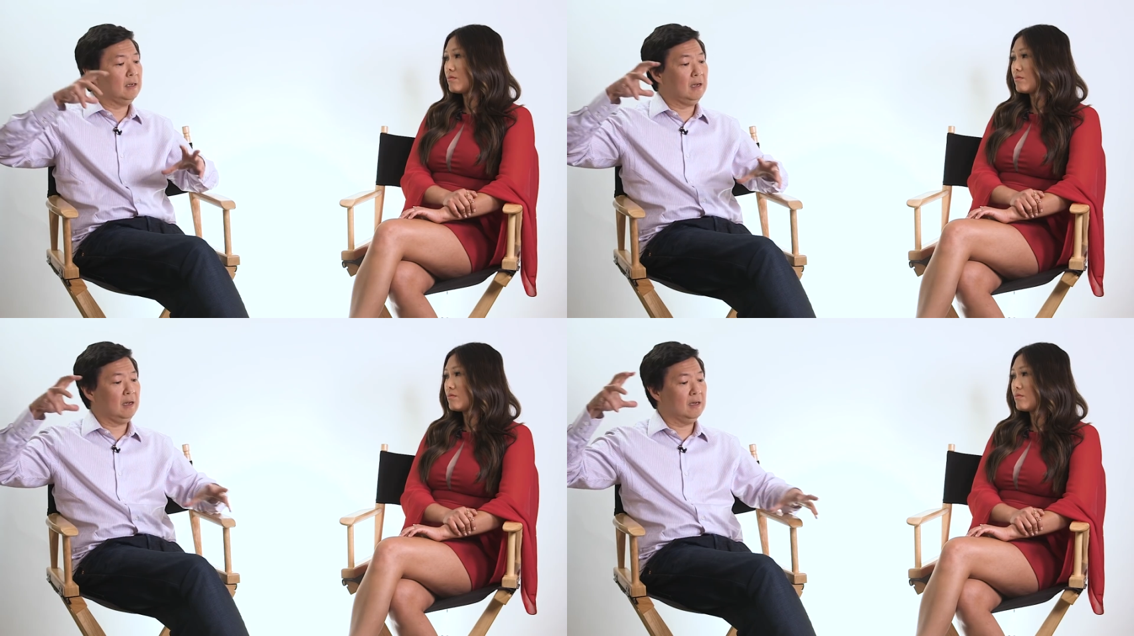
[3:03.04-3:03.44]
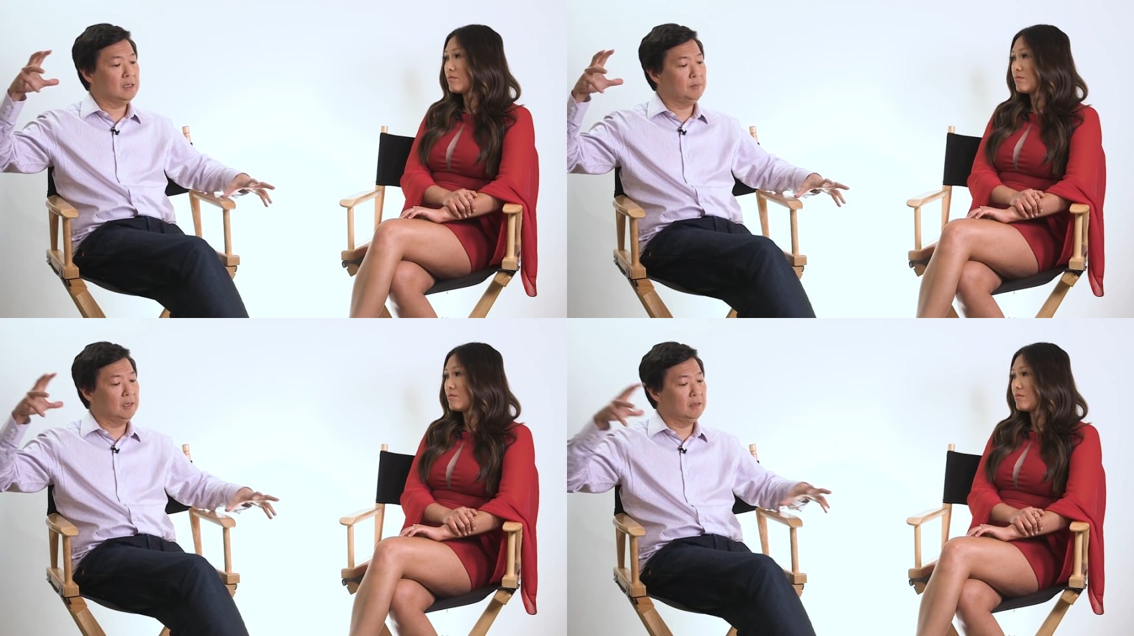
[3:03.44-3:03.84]

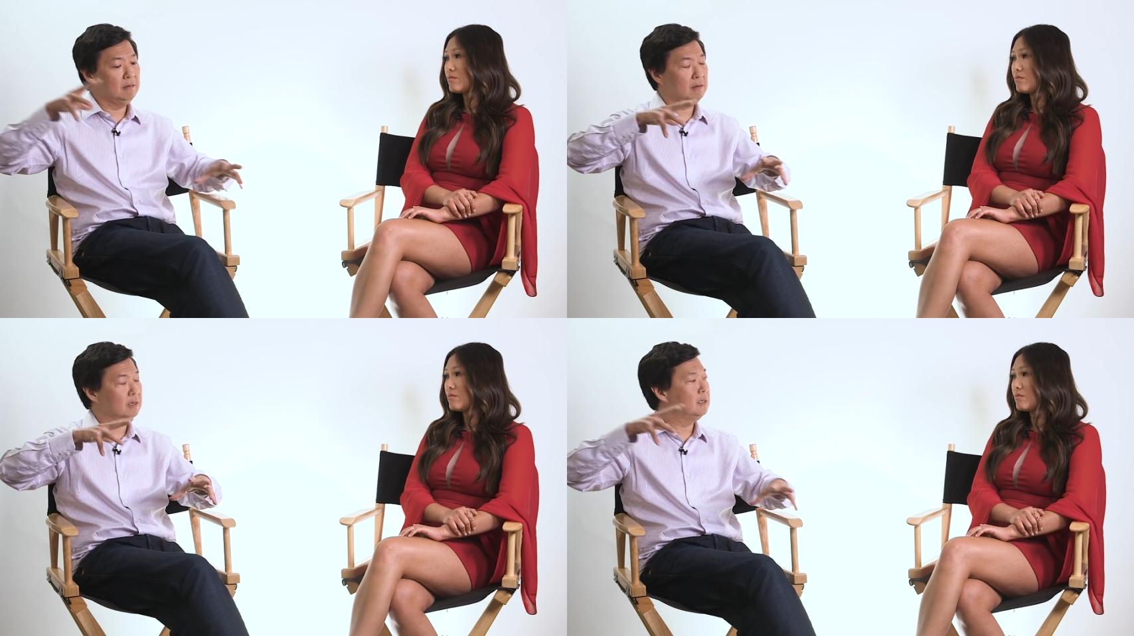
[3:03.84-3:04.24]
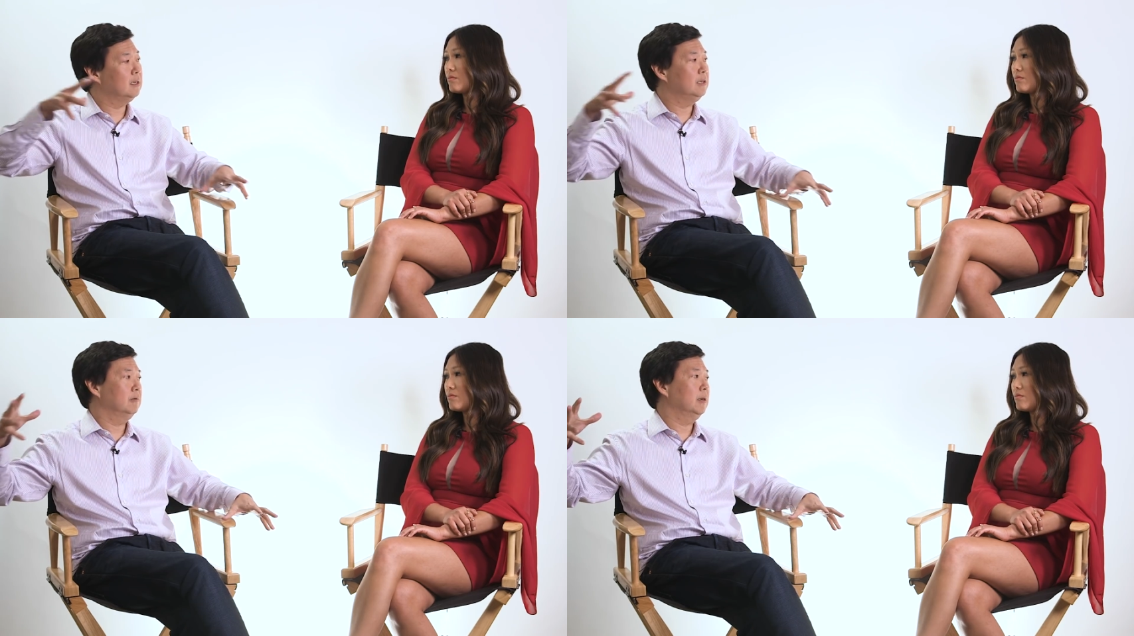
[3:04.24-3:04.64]
Speaker 1: has been
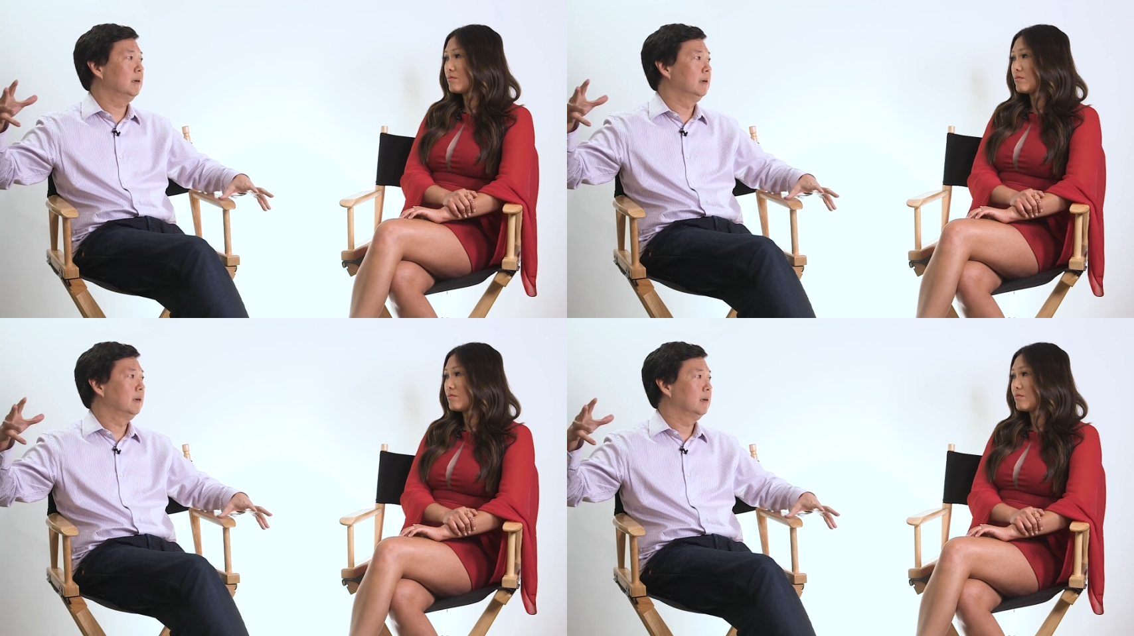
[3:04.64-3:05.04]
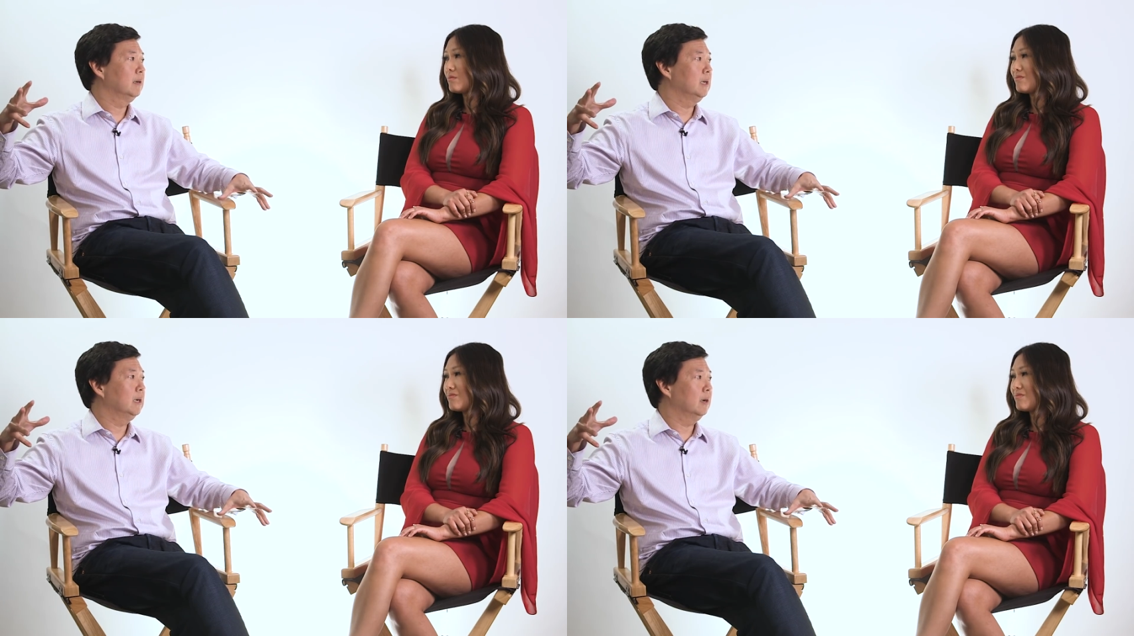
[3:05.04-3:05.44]
continuing,
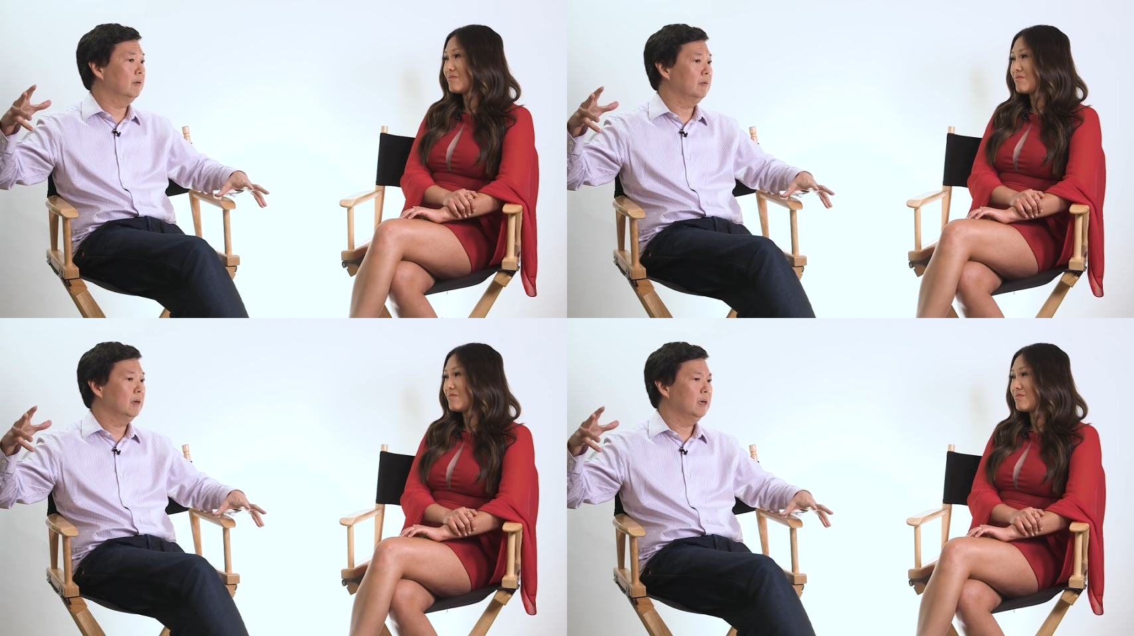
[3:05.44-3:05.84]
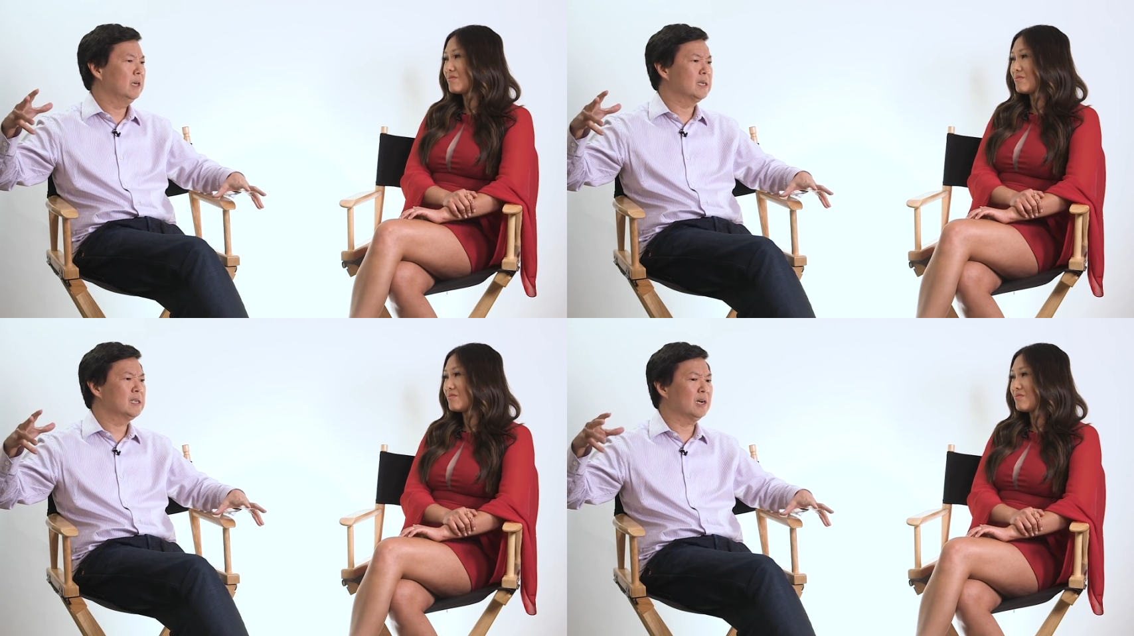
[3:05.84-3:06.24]
you know,
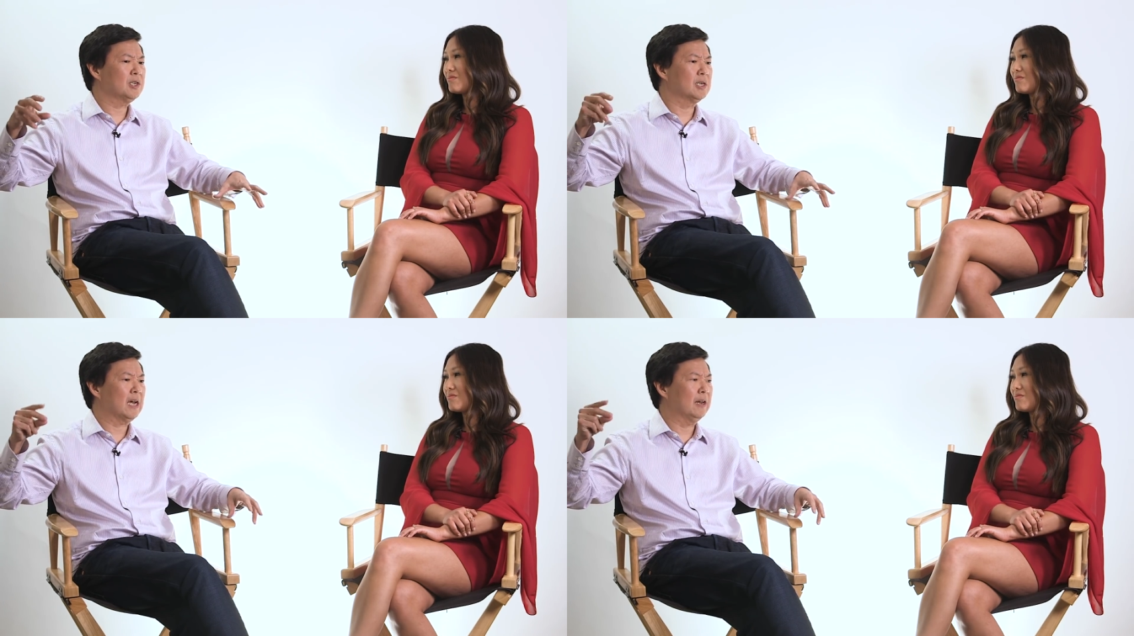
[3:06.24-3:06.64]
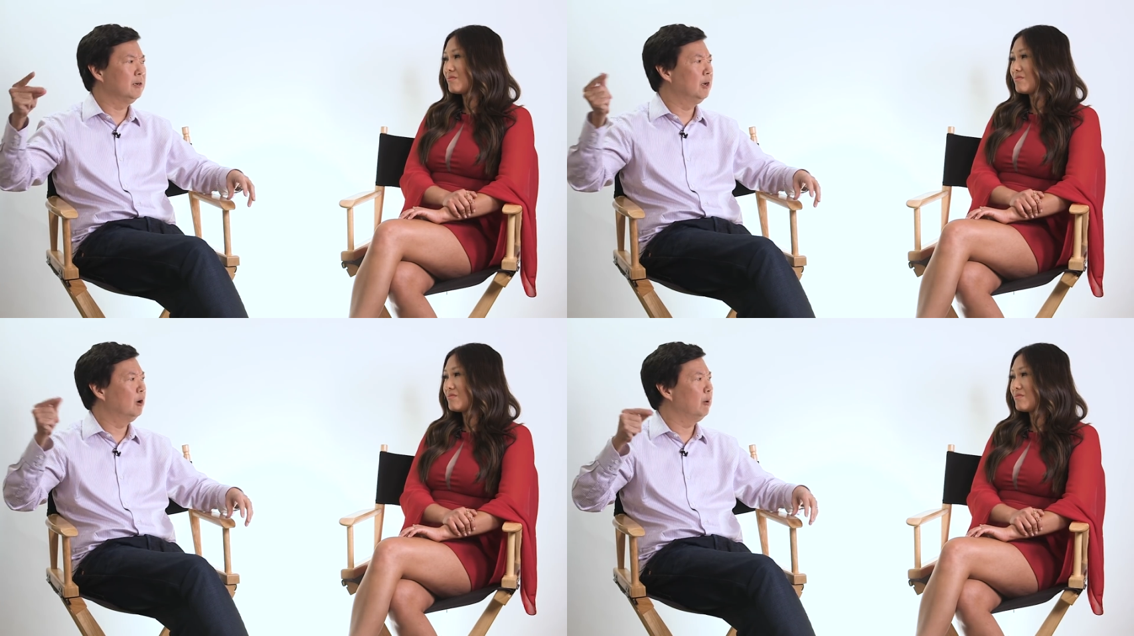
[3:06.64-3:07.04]
and it's not just
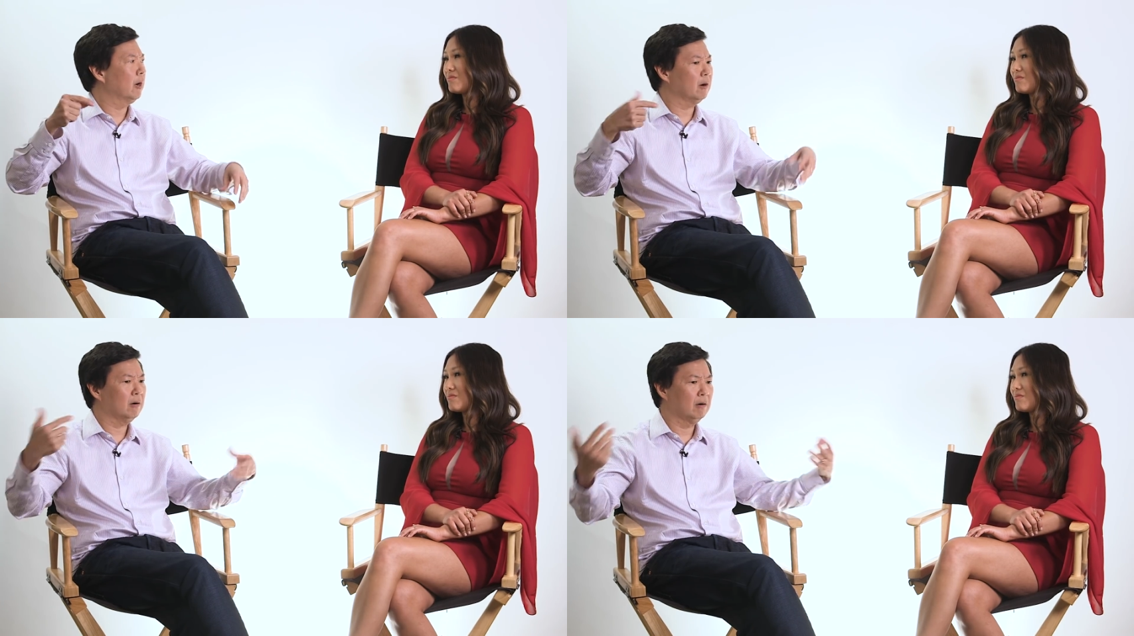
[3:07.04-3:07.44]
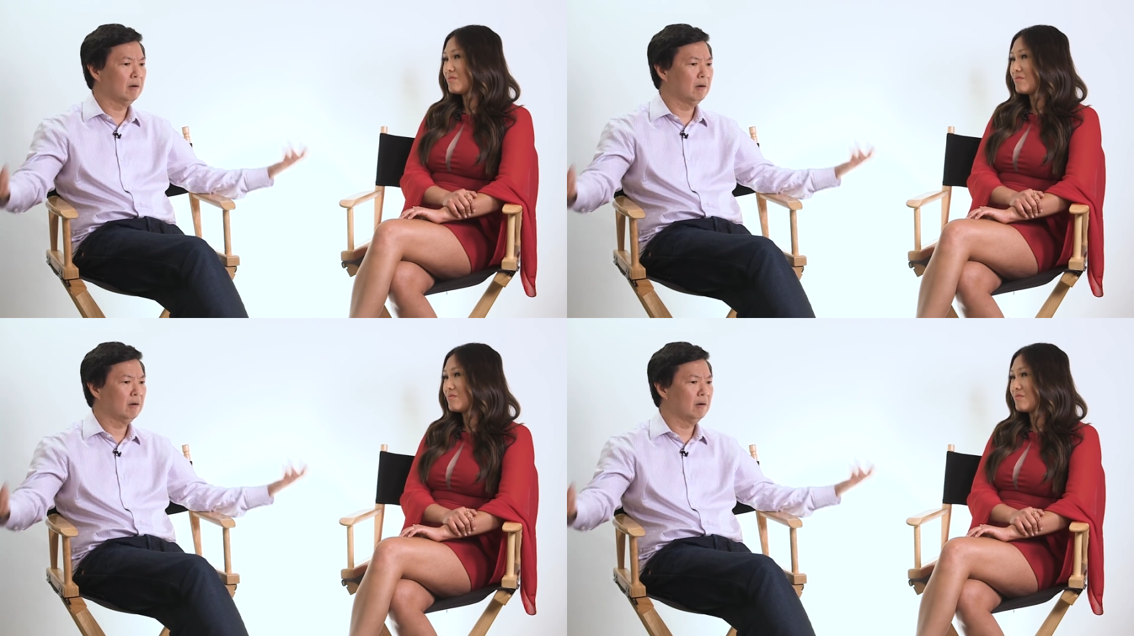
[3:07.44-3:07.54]
out of nowhere